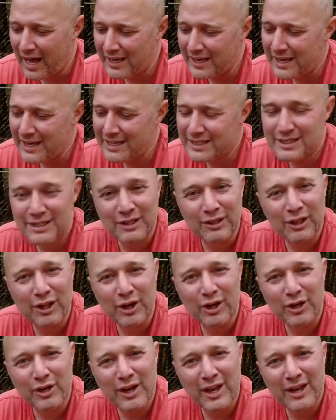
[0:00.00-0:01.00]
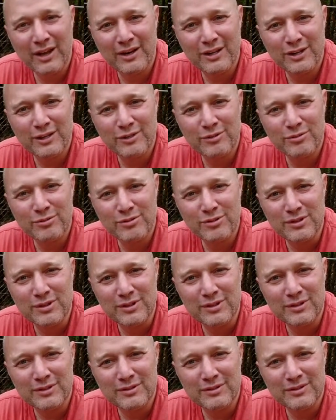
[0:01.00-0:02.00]
need to learn how to use
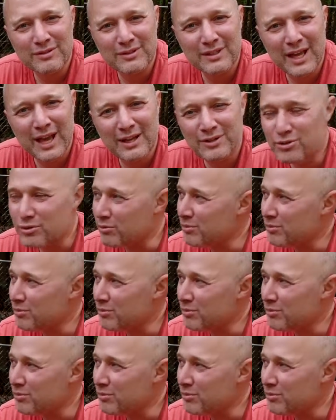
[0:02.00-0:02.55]
natural